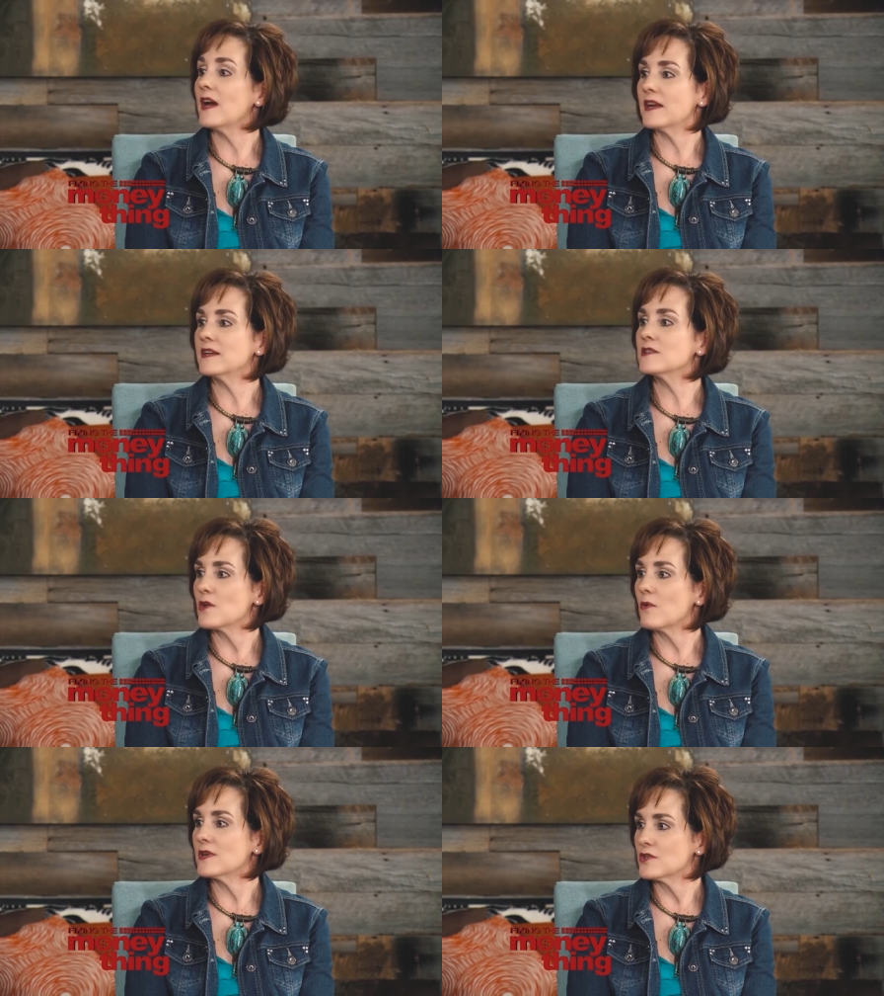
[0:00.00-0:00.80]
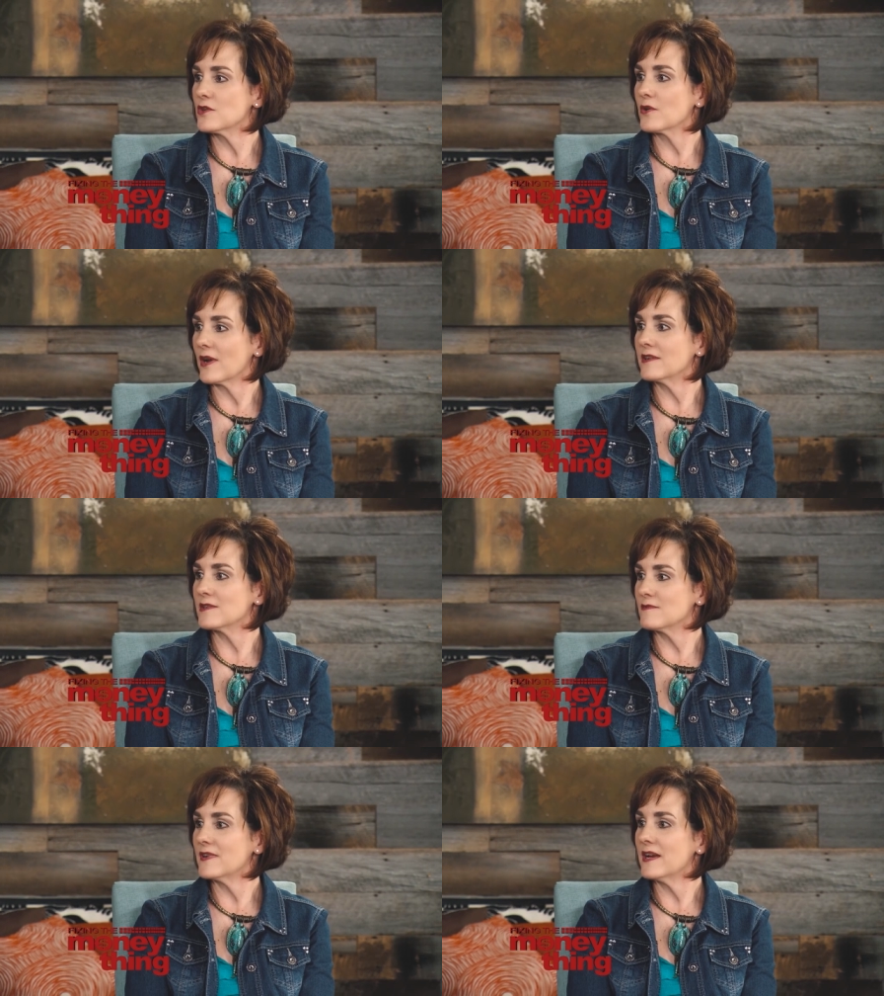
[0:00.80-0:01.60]
that is always your
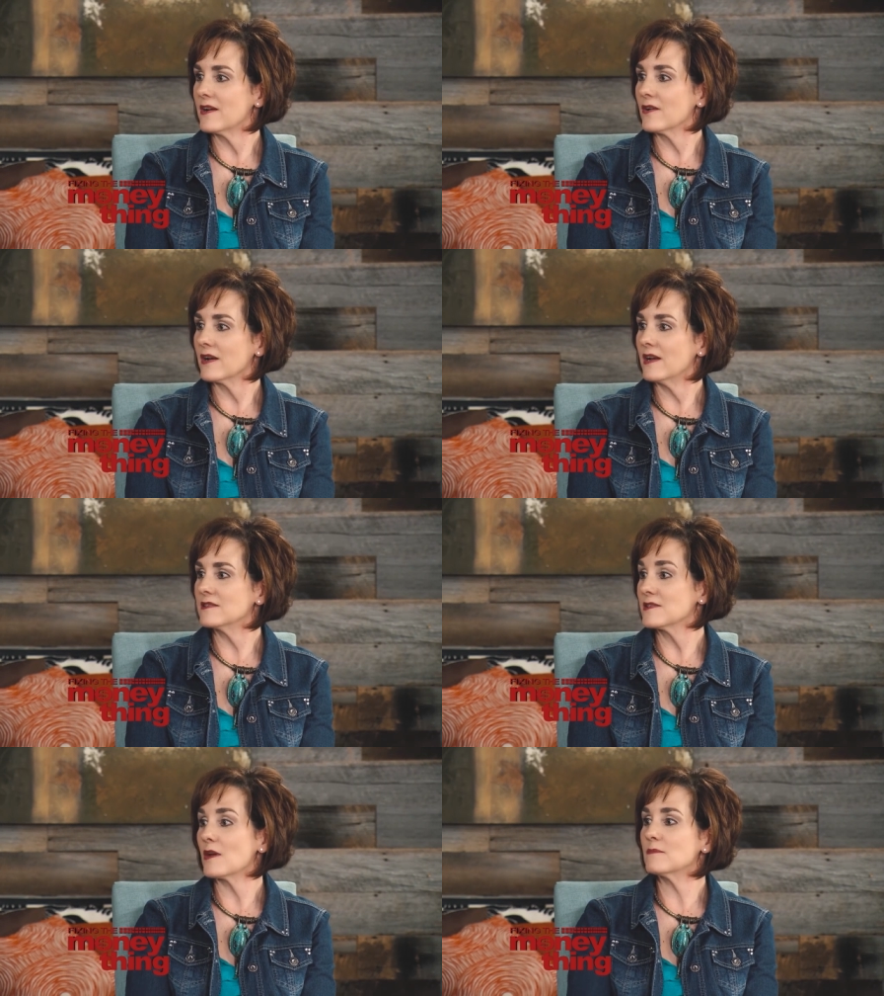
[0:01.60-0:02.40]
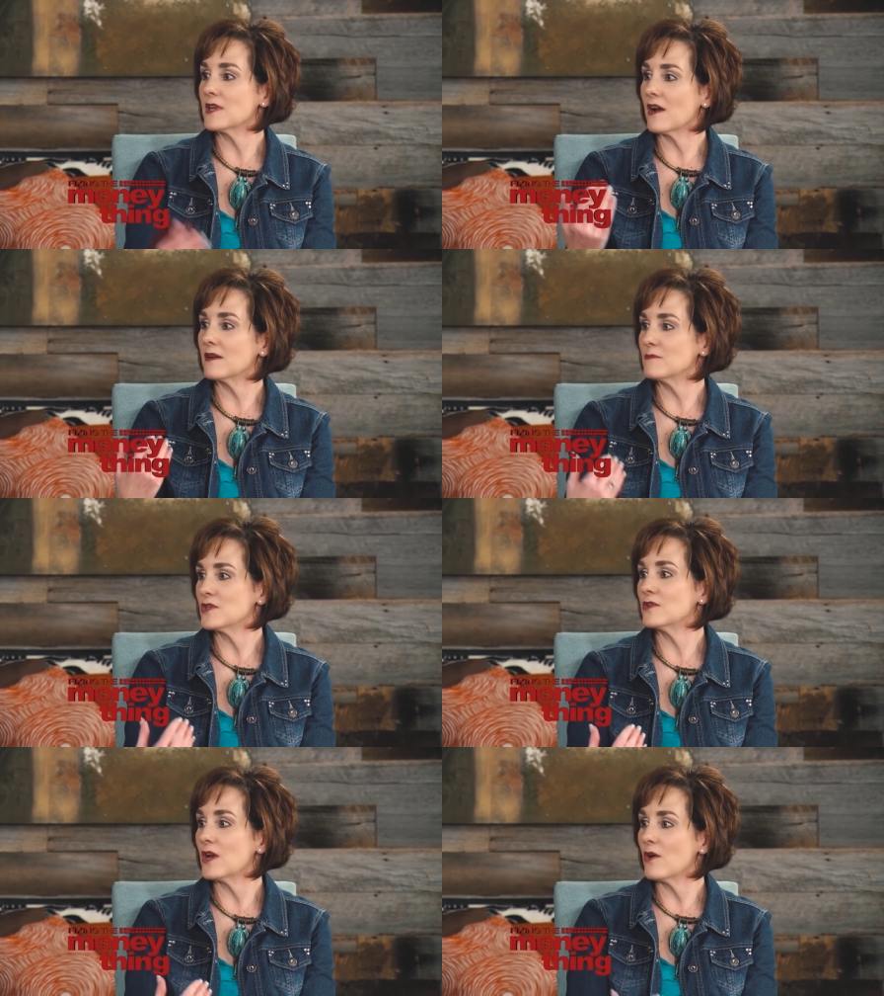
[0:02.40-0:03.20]
greatest fear. And sometimes,
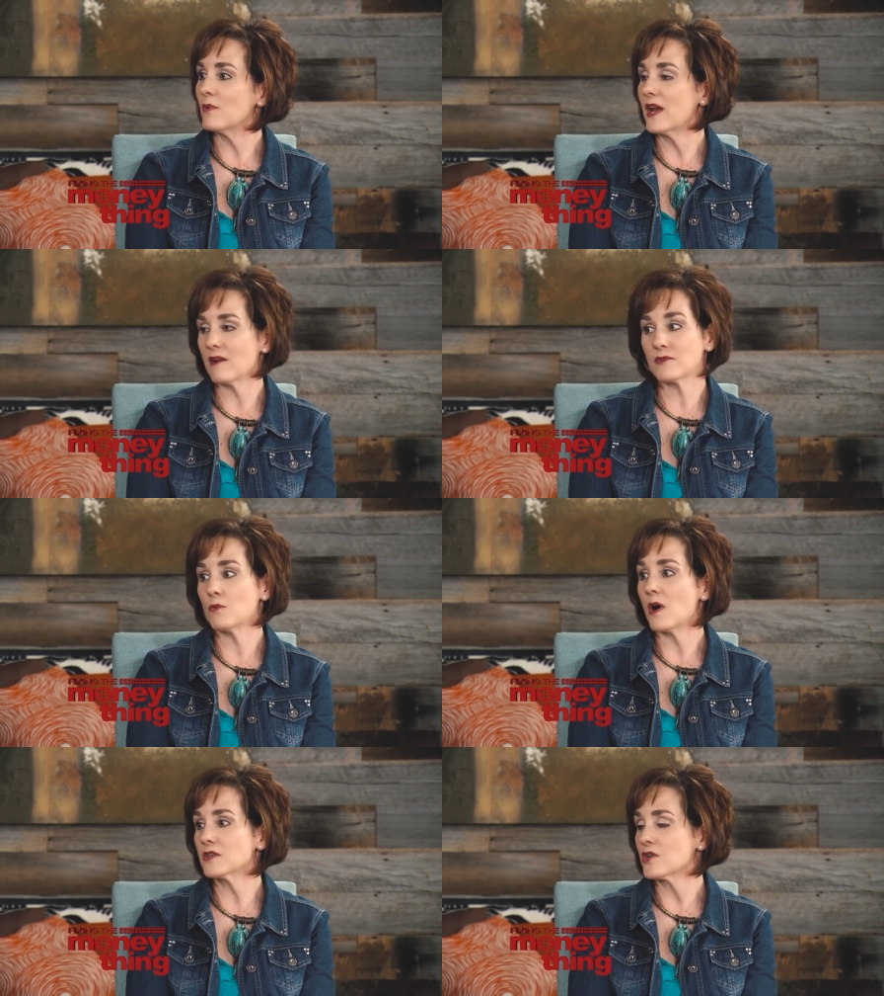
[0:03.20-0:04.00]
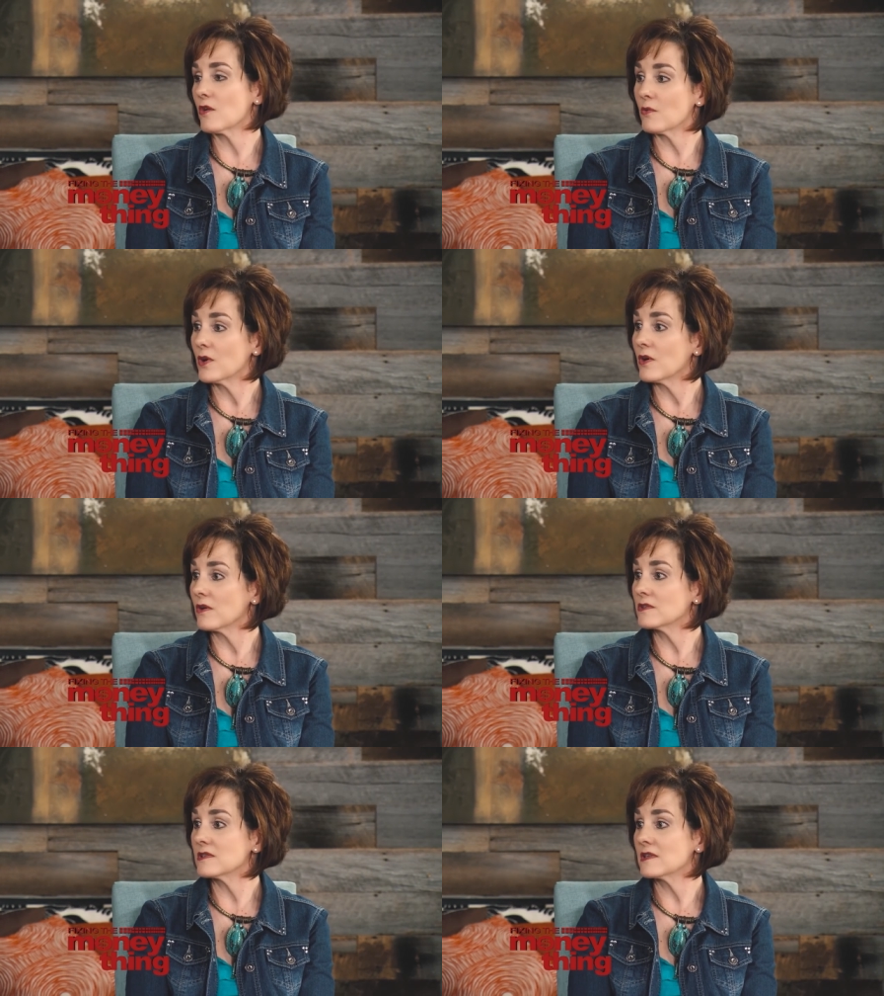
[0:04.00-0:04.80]
you know, we have to watch our
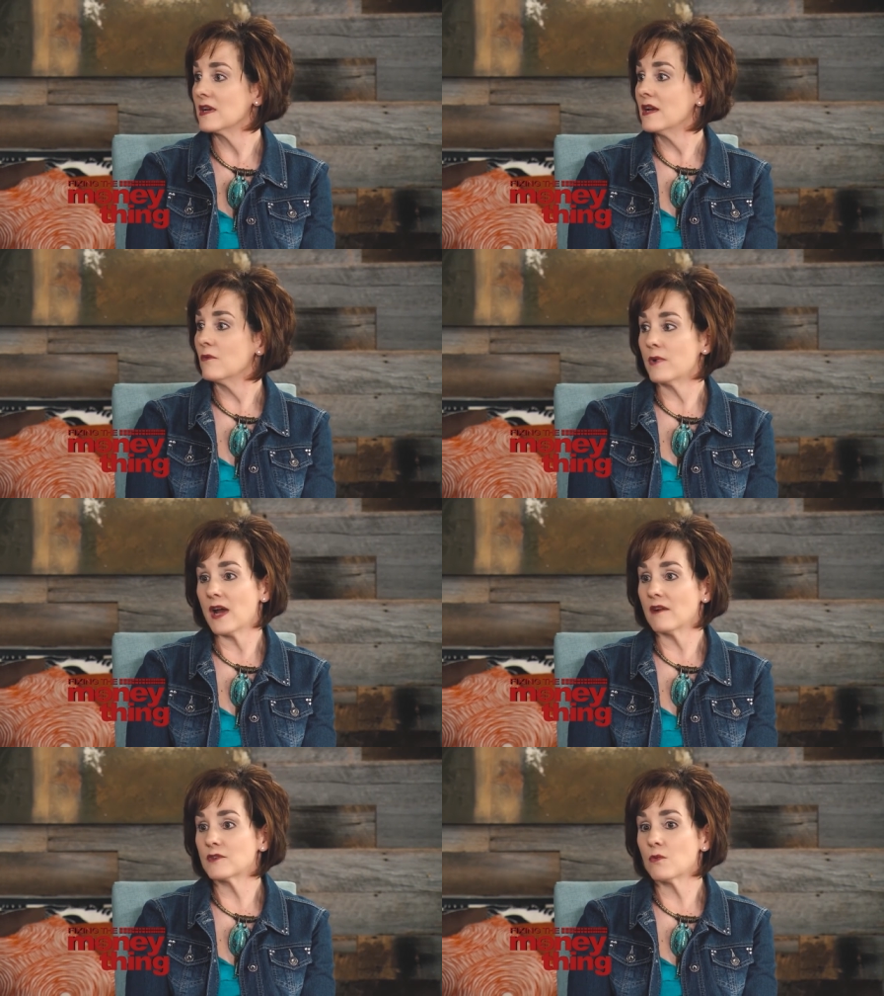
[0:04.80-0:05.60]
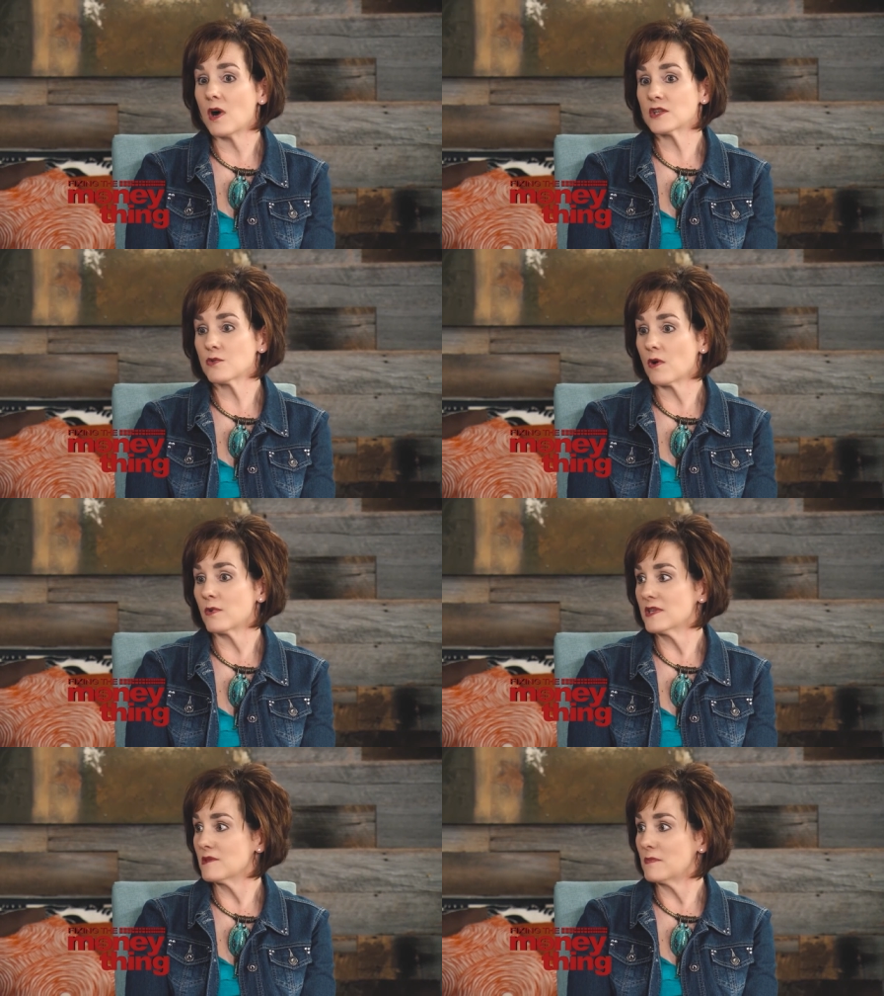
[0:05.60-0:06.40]
words. We have to watch what
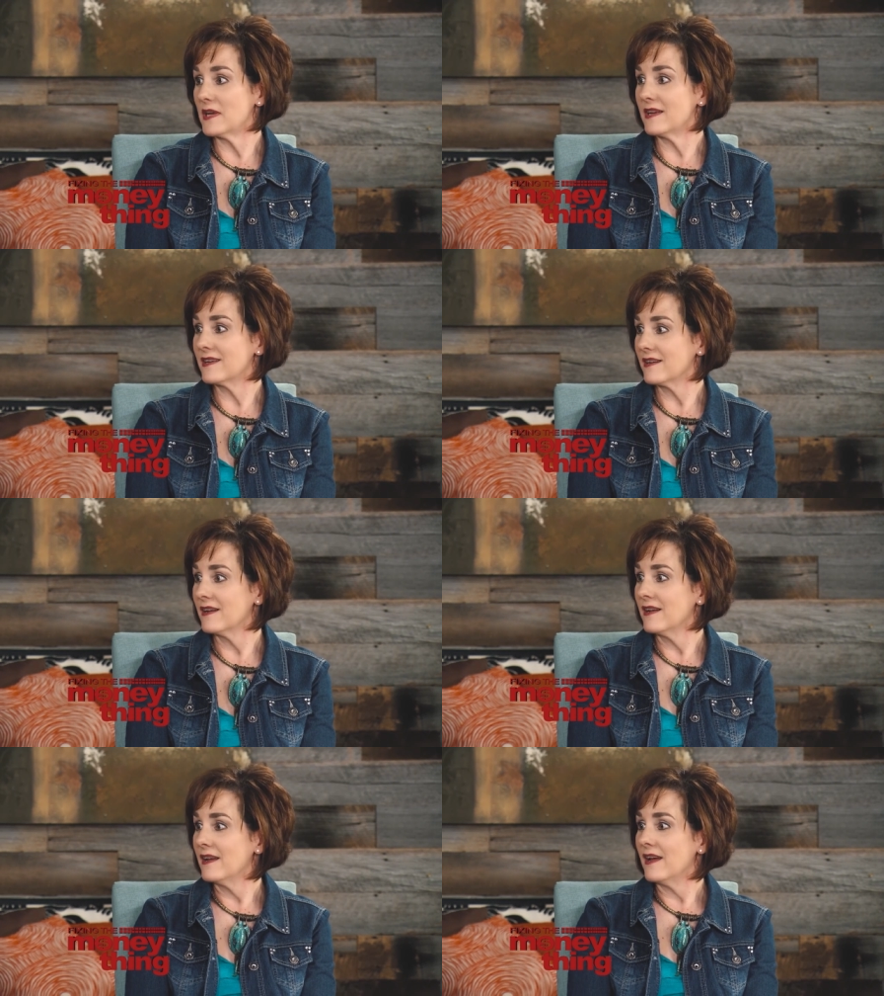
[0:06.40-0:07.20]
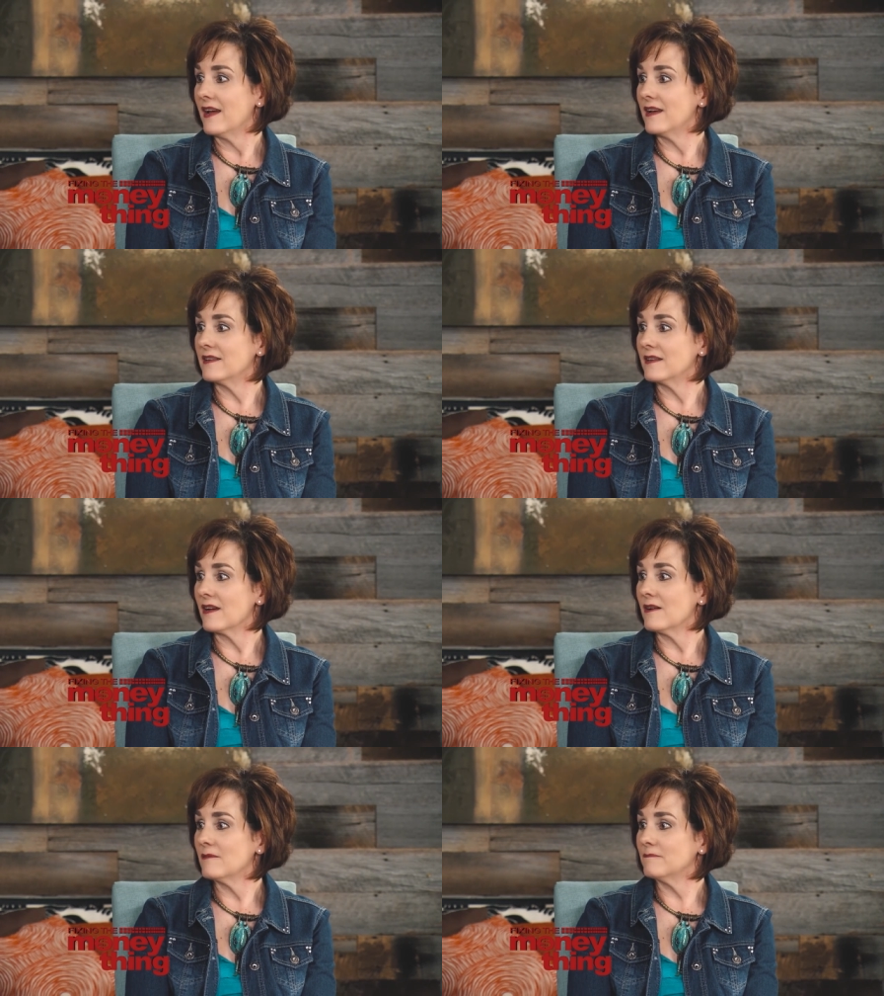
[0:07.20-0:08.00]
we speak.
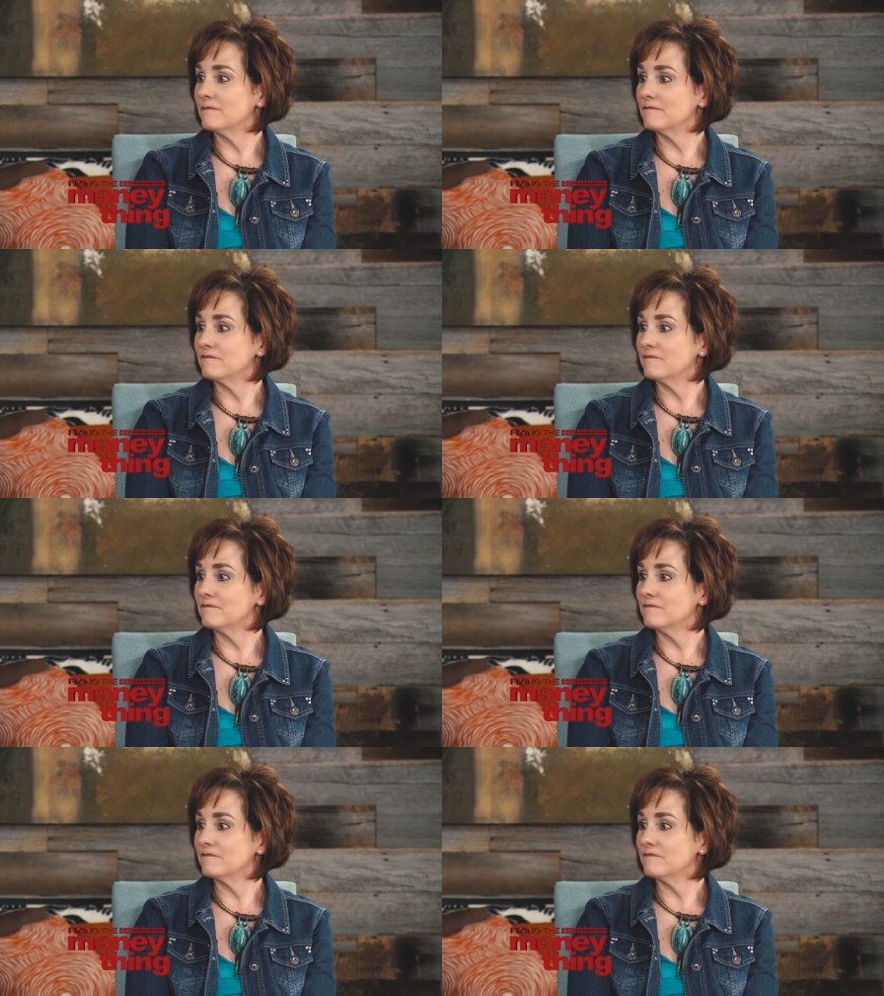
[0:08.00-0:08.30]
And,